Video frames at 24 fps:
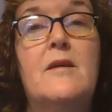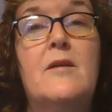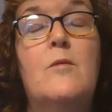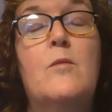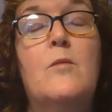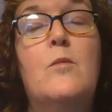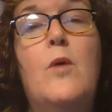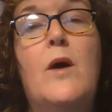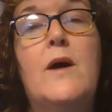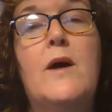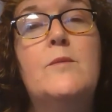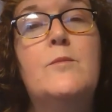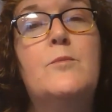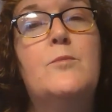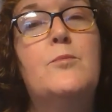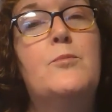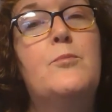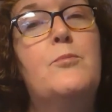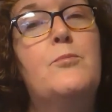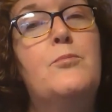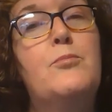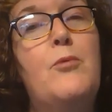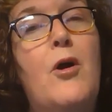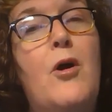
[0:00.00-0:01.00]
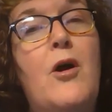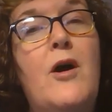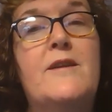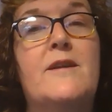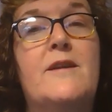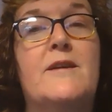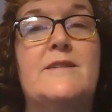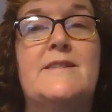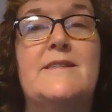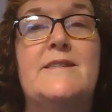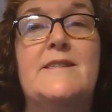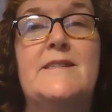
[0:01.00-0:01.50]
What brought
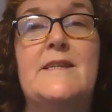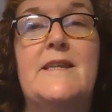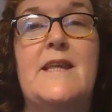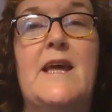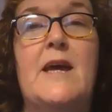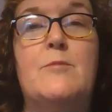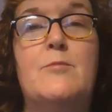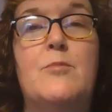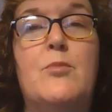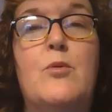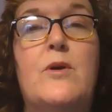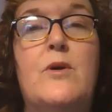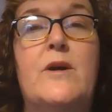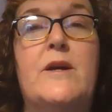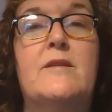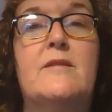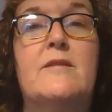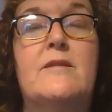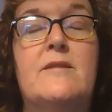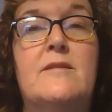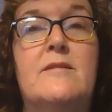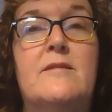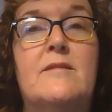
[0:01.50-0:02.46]
us to that point?